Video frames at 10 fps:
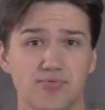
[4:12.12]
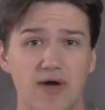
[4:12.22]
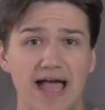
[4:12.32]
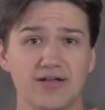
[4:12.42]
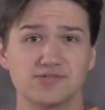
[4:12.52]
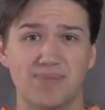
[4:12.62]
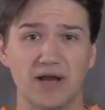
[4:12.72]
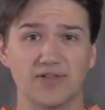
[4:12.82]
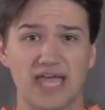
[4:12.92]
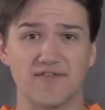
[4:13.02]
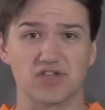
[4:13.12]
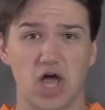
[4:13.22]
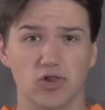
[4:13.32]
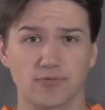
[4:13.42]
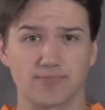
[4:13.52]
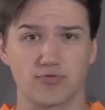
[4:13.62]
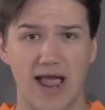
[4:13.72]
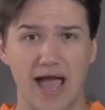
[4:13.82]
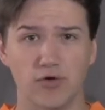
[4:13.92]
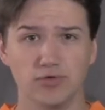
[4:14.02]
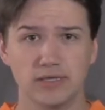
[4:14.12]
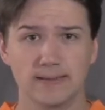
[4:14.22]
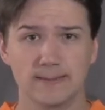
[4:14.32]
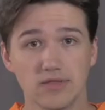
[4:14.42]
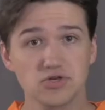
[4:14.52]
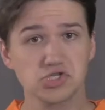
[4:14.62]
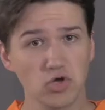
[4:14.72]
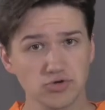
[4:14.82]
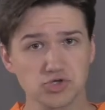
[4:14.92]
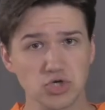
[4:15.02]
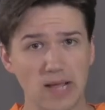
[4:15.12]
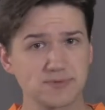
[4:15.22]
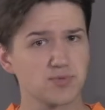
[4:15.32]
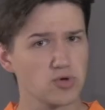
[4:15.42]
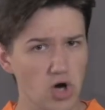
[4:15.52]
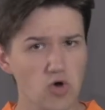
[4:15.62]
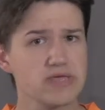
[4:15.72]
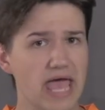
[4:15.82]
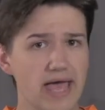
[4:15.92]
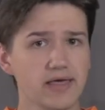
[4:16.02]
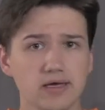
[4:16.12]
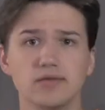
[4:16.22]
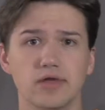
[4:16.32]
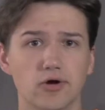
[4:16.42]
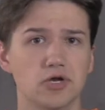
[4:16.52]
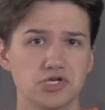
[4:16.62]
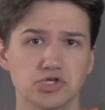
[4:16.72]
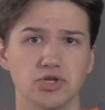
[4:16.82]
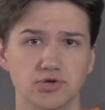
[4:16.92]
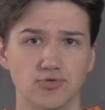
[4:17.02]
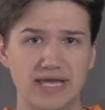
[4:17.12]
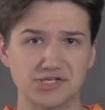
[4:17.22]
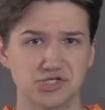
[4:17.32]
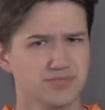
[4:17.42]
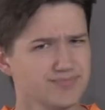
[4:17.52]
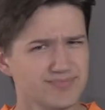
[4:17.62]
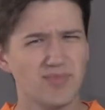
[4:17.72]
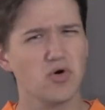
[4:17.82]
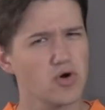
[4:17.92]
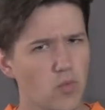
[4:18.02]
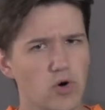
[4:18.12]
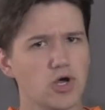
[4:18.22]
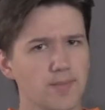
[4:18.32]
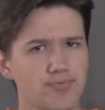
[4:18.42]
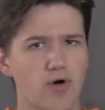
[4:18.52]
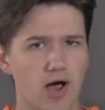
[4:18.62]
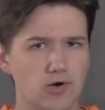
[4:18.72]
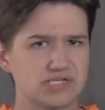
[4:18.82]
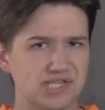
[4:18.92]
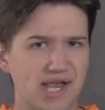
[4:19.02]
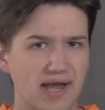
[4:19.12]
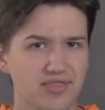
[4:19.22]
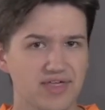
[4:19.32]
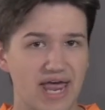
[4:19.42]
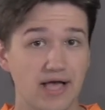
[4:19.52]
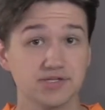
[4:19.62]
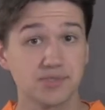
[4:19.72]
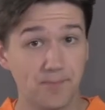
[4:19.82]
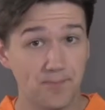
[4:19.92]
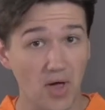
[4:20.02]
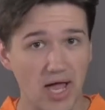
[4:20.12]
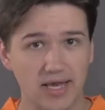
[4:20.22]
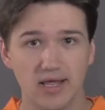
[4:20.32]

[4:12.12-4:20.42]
Browns barely have the color brown. The shoulder stripes were okay in their initial iteration, more a work in progress than anything else, but